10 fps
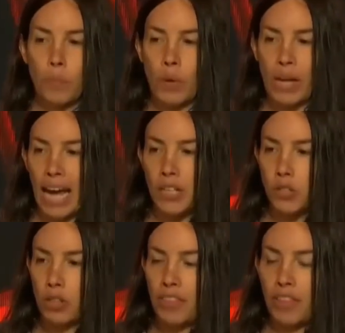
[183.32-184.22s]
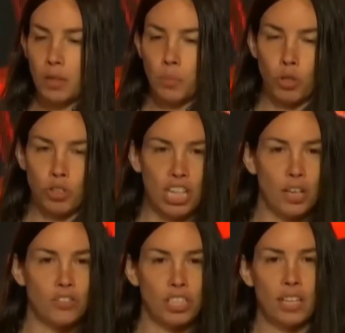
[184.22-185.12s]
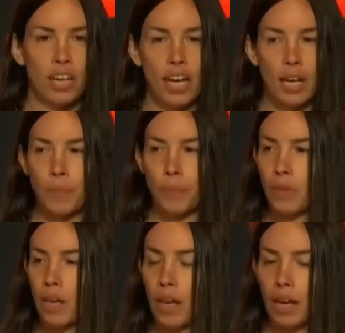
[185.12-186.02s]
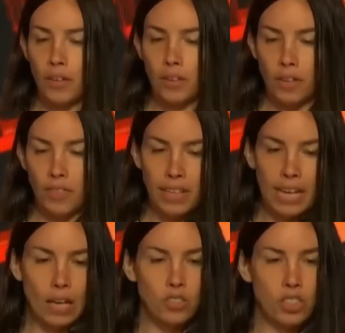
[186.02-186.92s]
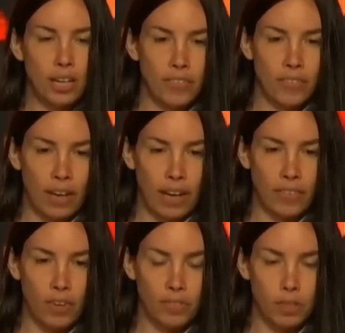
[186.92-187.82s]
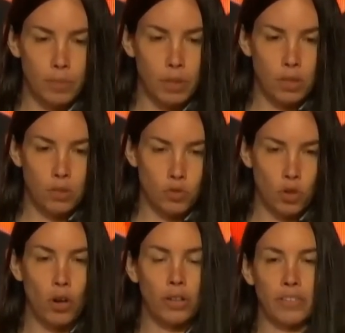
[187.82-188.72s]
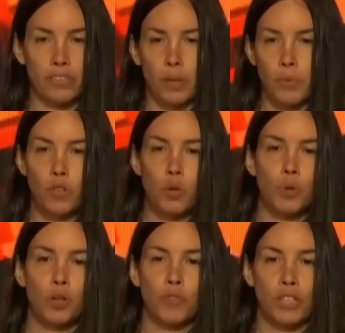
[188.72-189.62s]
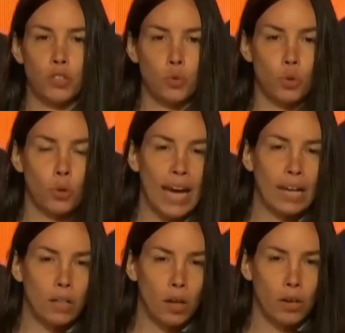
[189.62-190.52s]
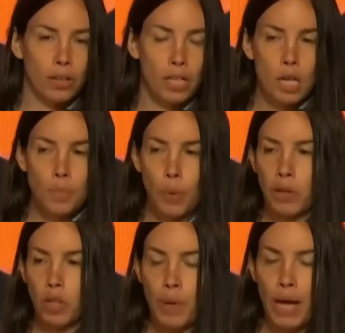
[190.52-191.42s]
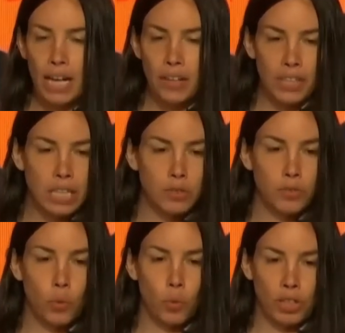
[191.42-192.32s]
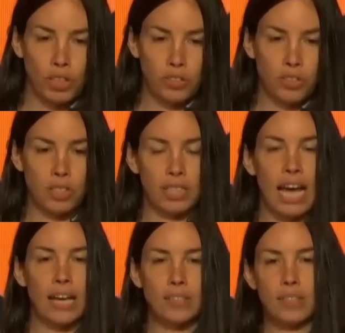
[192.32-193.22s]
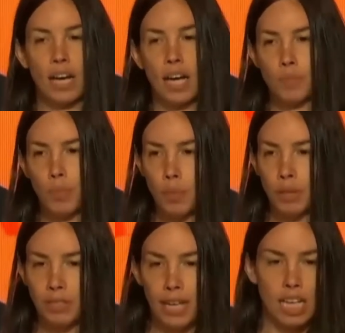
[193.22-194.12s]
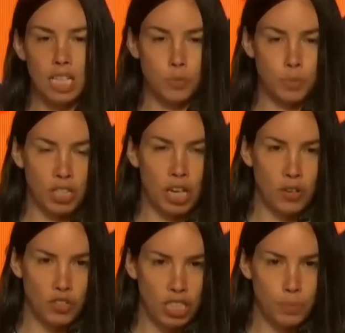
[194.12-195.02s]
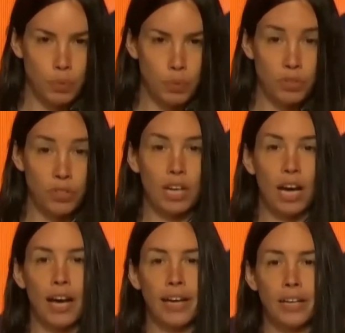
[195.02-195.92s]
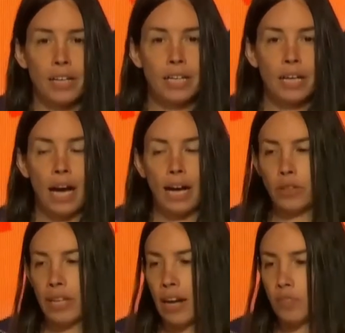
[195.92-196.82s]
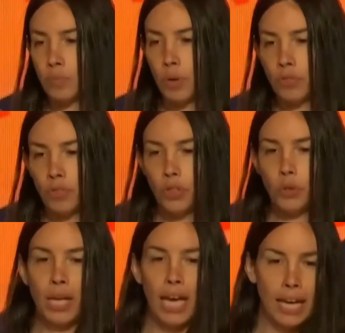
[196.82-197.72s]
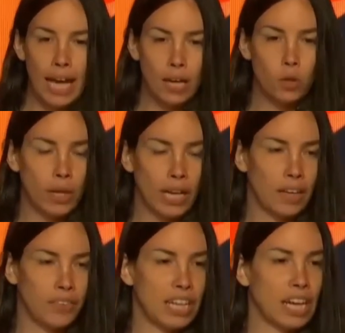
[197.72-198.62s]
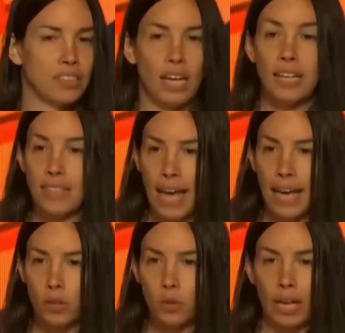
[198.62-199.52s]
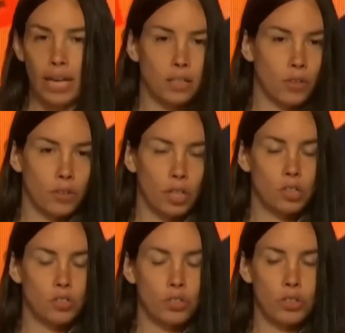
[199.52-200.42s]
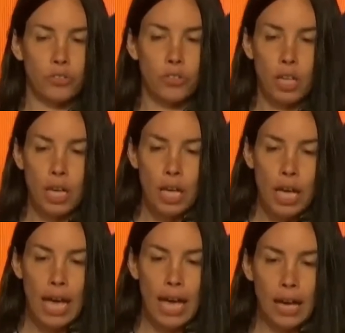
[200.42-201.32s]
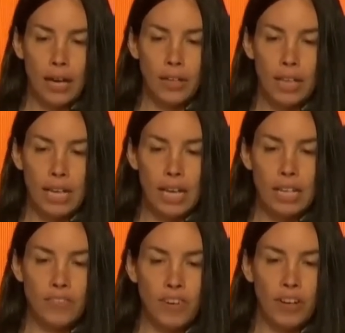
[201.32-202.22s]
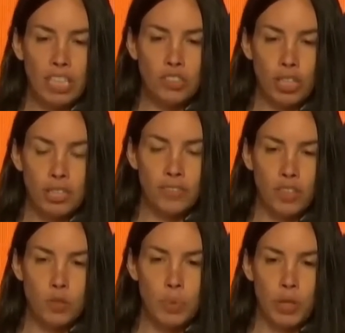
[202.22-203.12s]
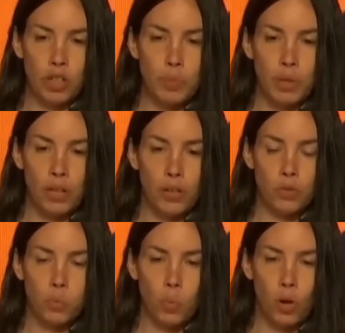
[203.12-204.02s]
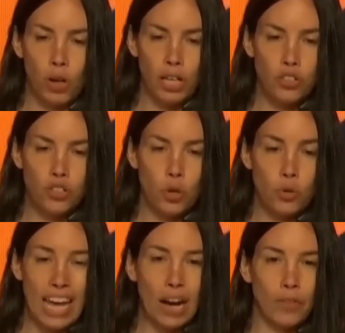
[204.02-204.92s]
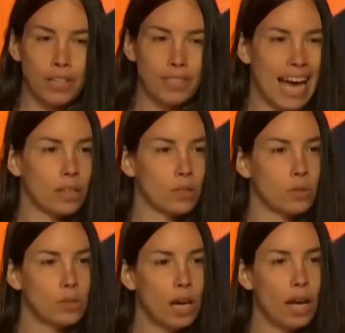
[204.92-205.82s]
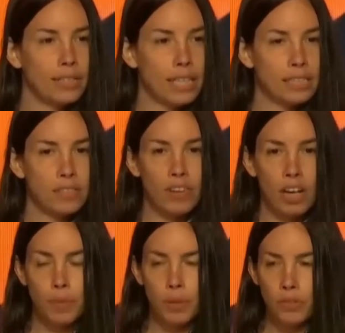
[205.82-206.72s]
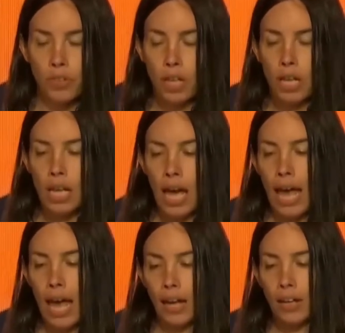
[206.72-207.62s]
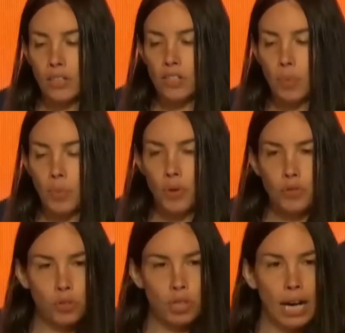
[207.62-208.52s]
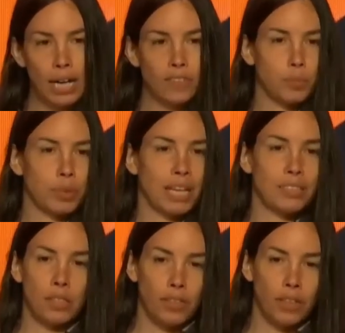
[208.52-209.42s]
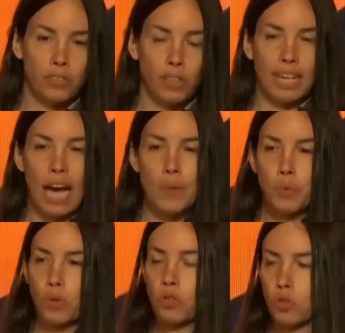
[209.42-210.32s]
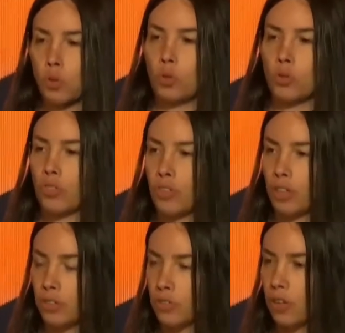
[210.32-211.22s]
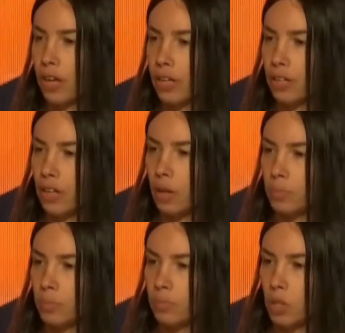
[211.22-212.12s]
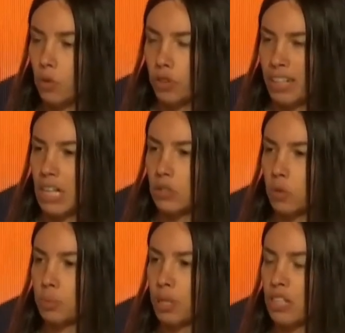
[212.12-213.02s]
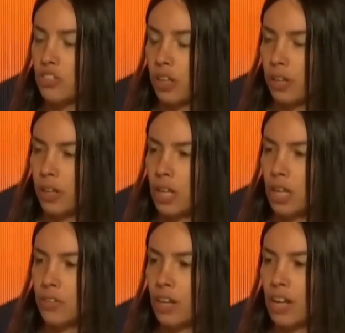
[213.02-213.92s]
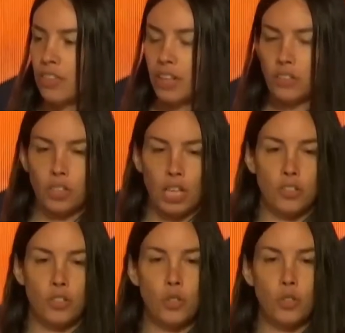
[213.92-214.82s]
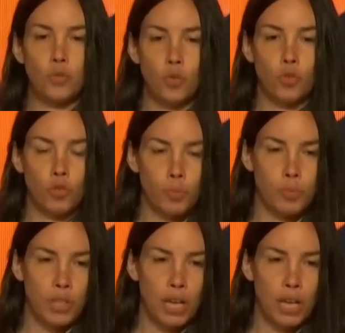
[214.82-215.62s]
we enter, I think, a more challenging time. And the analogy that I've often been drawing from, there's no perfect historical analog, but when I look back at the 1940s, it's the last time public debt as a percentage of GDP was this high. I look at it from both the UK angle and the United States angle and other countries. And it's very instructive for this period because, one, it shows how they tackle high debts environments. And some of those are kind of unpleasant, things like capital controls and things like financial repression, that I think it's useful from,